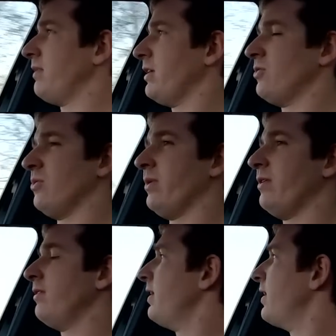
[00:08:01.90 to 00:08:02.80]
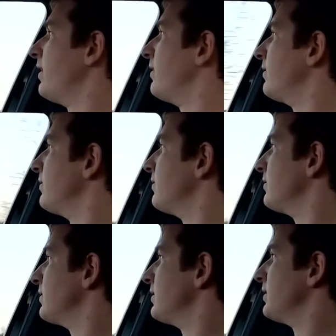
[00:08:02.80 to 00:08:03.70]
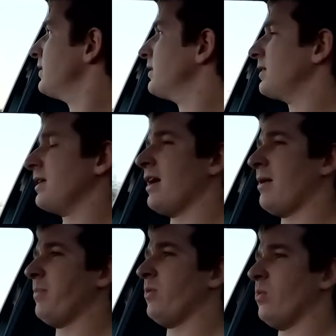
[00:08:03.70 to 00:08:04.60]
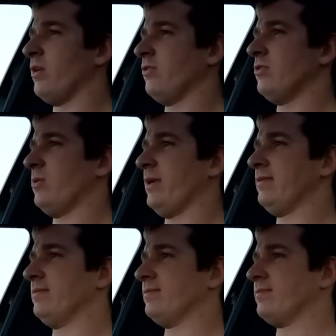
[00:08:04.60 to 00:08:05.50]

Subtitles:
make sure we're happy with what it's doing.